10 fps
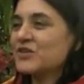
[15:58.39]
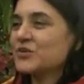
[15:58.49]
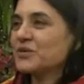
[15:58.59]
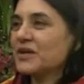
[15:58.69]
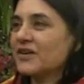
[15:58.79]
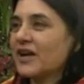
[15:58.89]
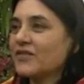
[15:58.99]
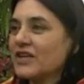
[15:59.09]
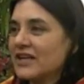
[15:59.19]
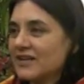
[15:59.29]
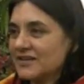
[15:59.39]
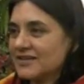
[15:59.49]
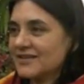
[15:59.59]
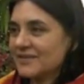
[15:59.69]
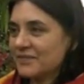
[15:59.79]
to arrive in
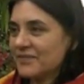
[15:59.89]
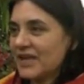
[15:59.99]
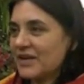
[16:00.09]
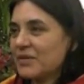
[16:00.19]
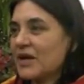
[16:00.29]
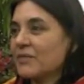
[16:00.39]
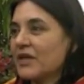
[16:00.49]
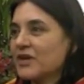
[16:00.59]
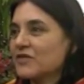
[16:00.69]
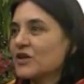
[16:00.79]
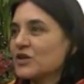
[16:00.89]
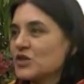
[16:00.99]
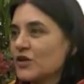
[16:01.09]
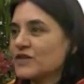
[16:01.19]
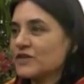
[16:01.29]
England and become the head of the
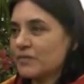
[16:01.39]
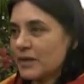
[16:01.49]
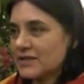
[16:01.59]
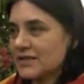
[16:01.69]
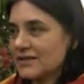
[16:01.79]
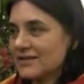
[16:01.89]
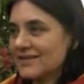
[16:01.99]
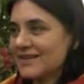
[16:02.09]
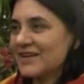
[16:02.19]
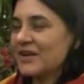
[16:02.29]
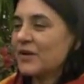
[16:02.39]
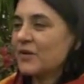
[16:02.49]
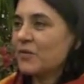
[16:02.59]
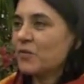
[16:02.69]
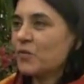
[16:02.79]
Conservative Party,
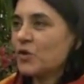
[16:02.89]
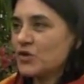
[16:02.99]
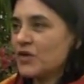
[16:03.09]
would